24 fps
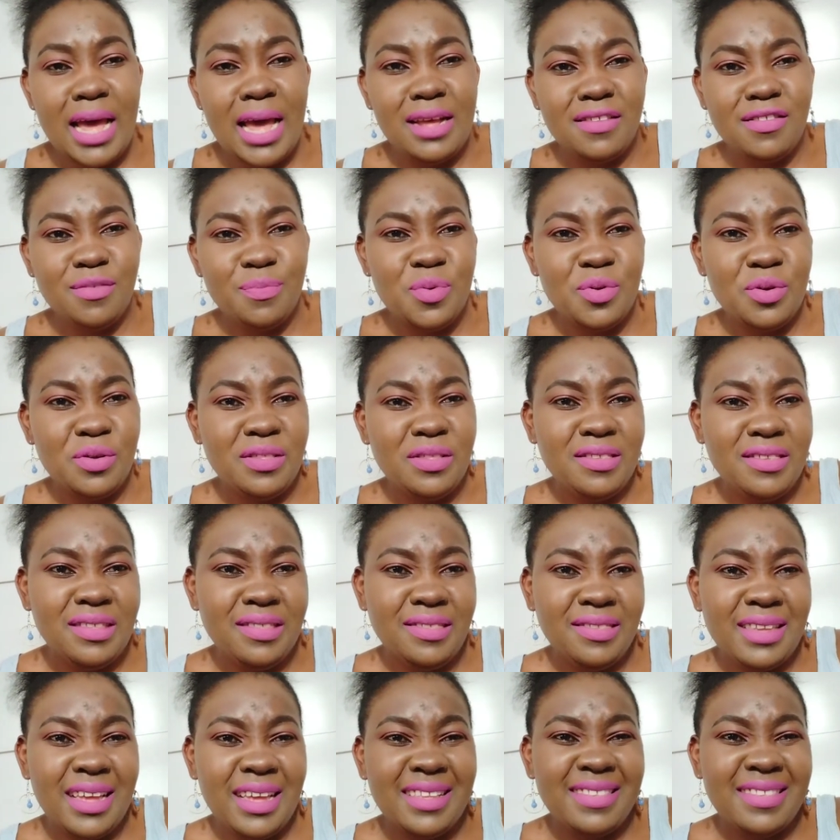spots, it
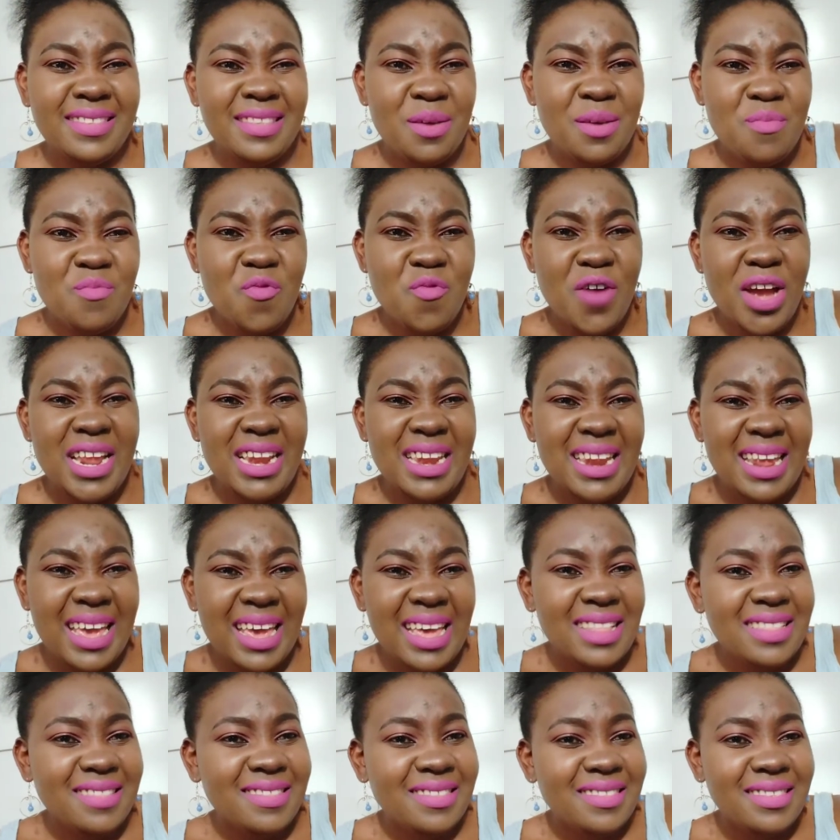has some
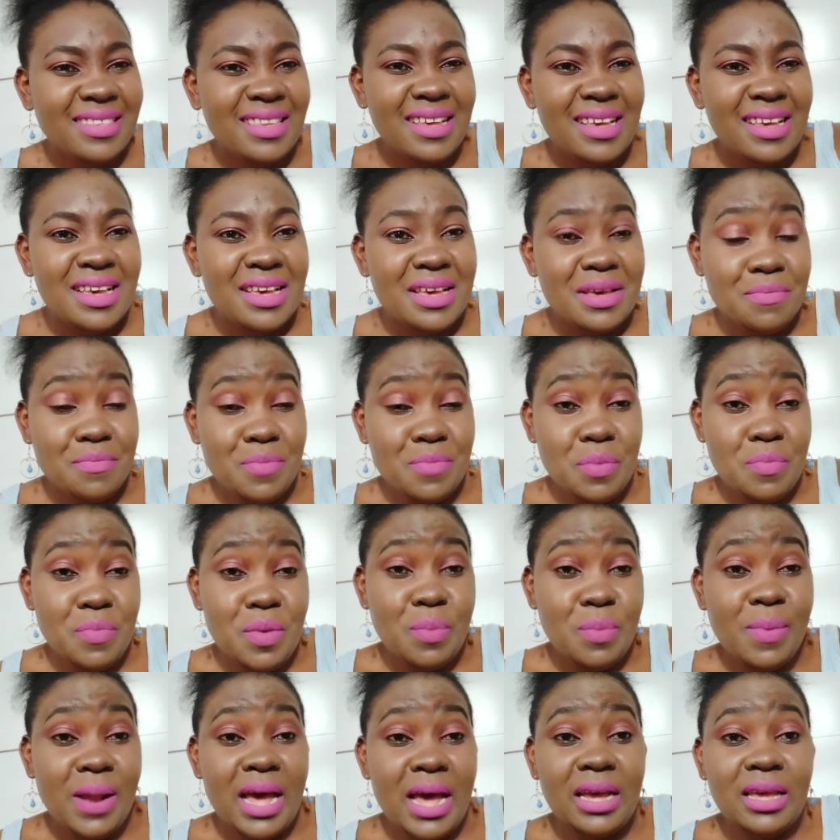whiteheads, maybe
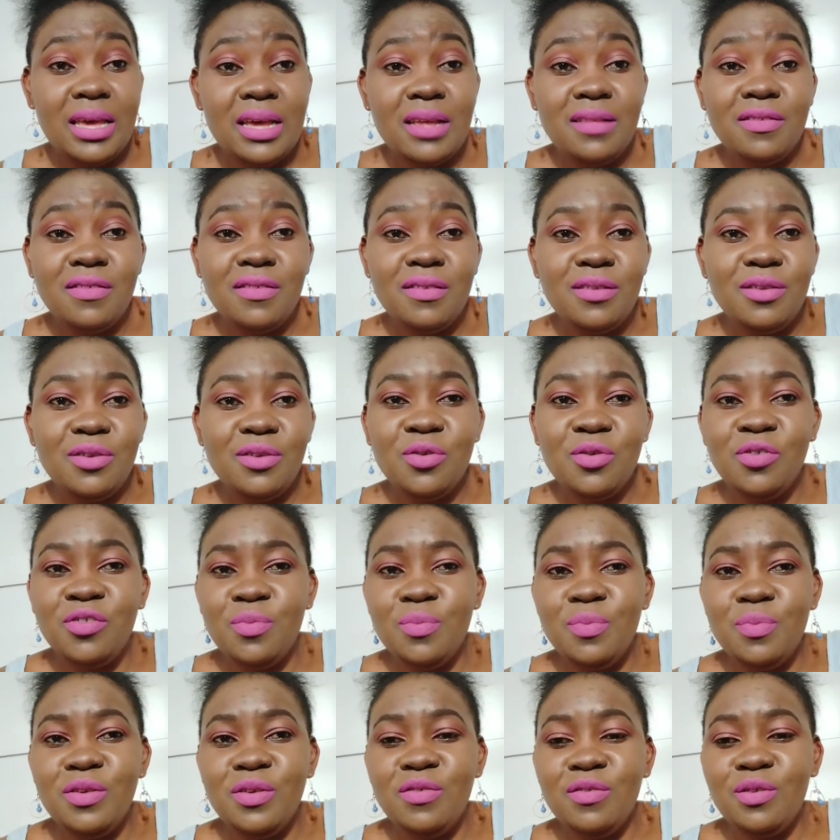blackheads,
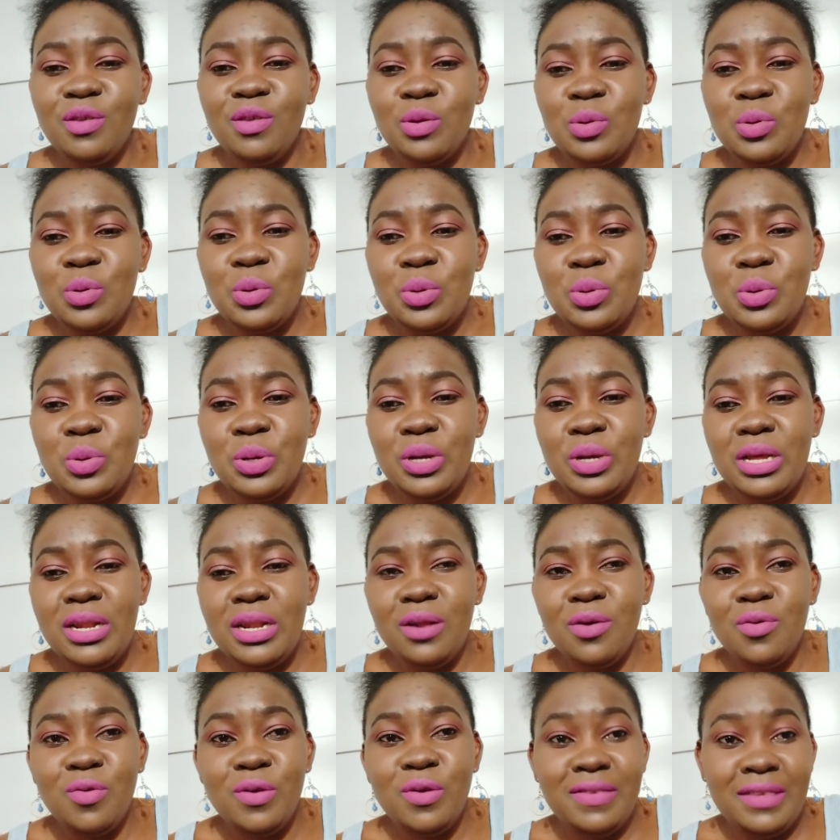don't be so
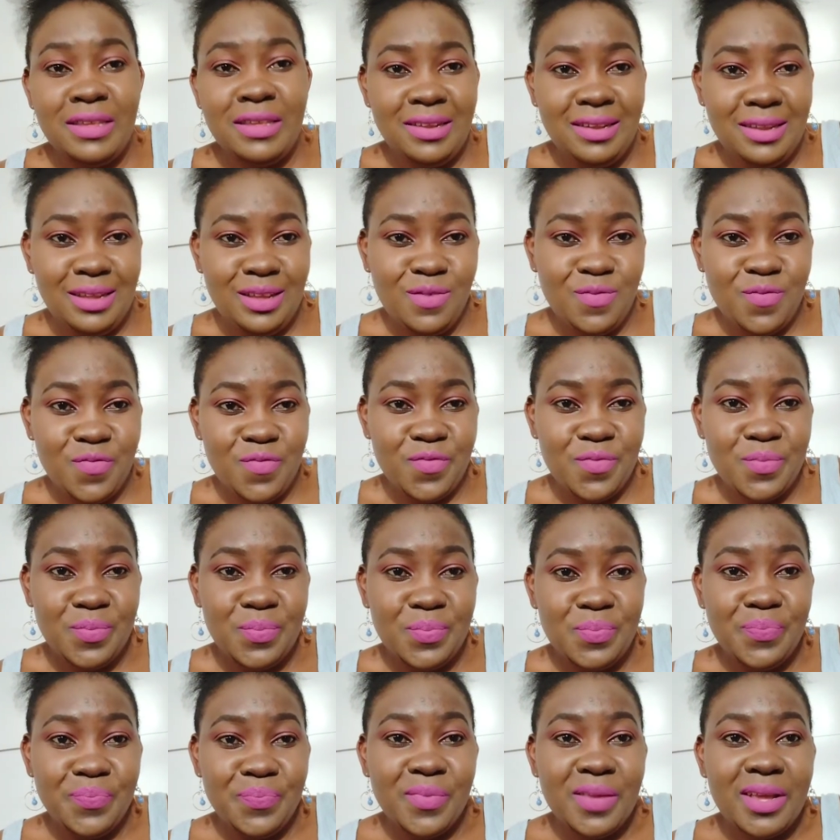inquisitive.
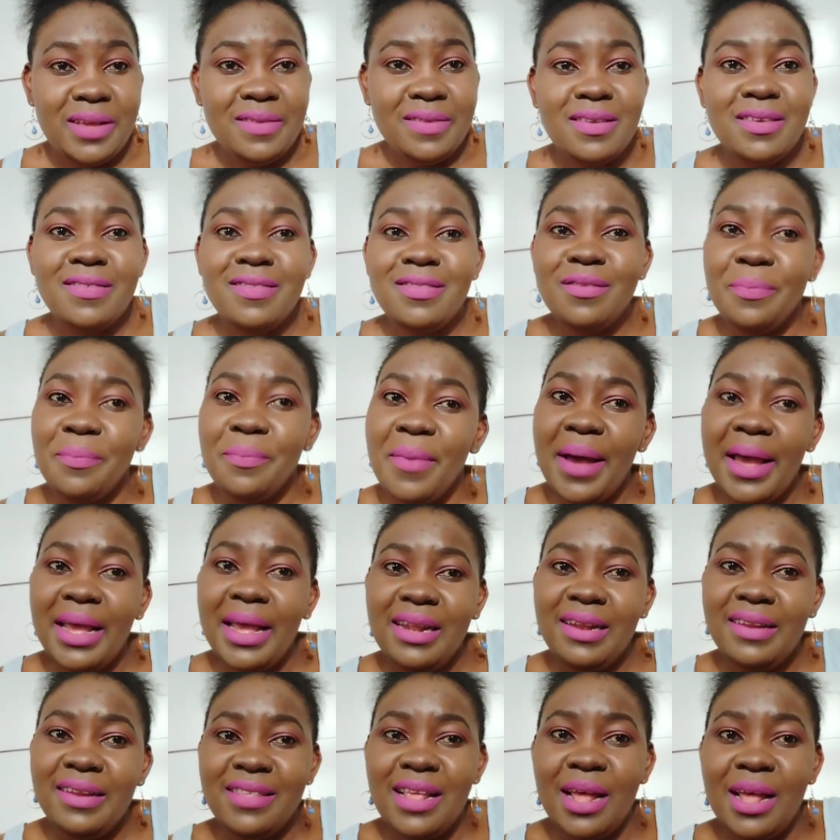Just
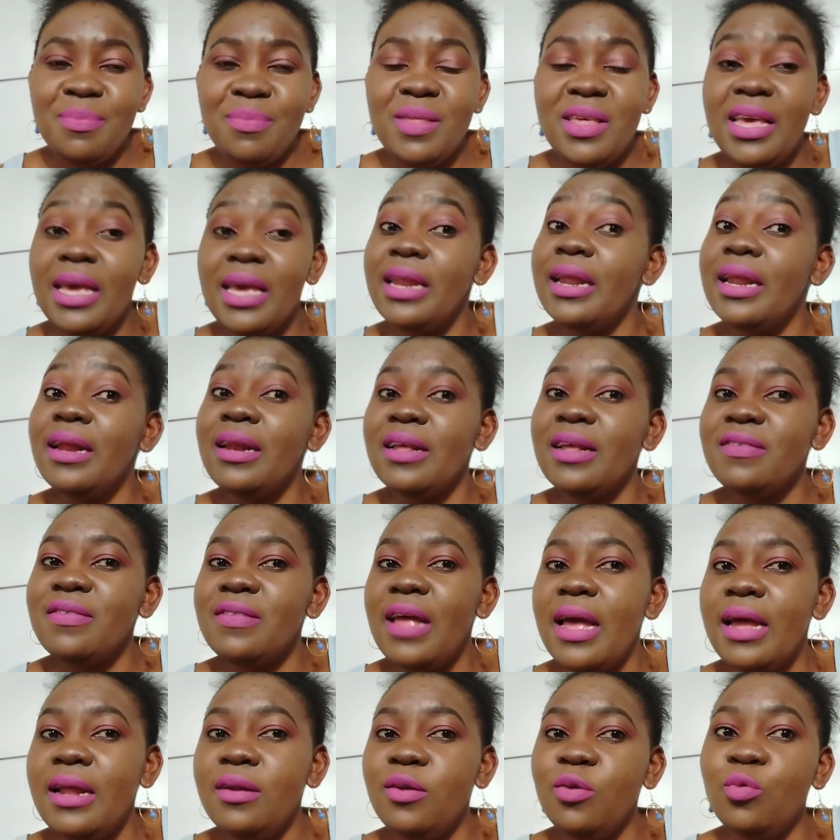mind something and
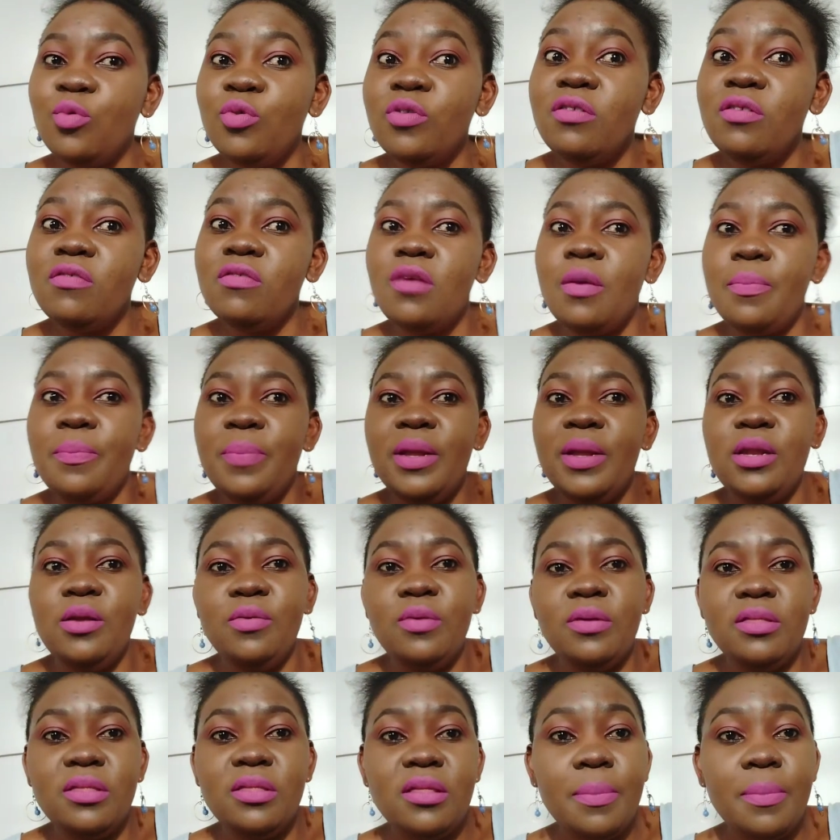understand what is happening
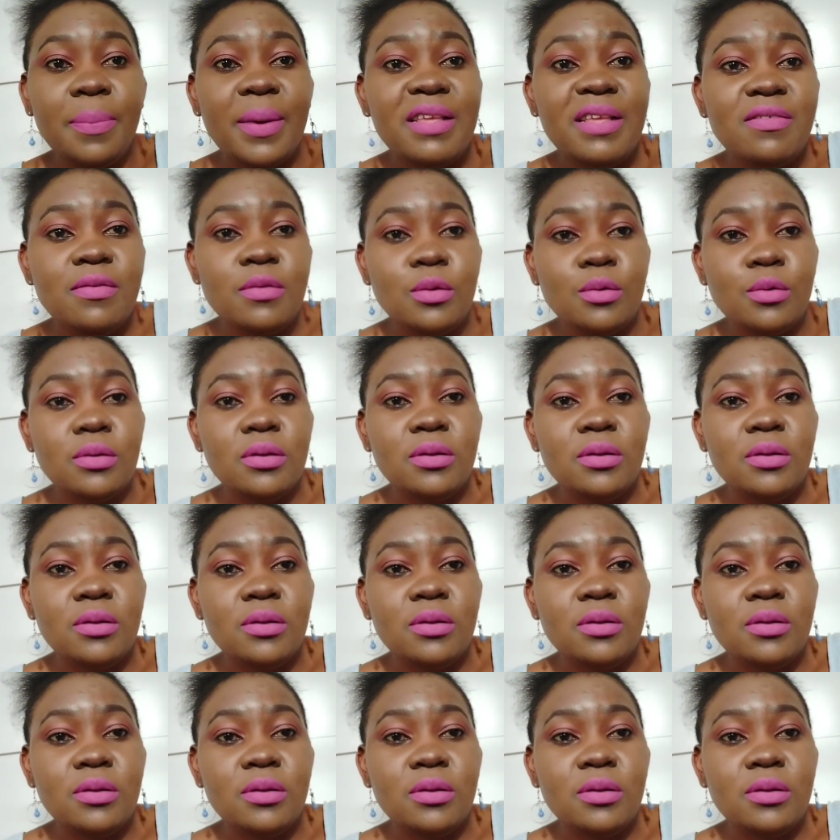with the person.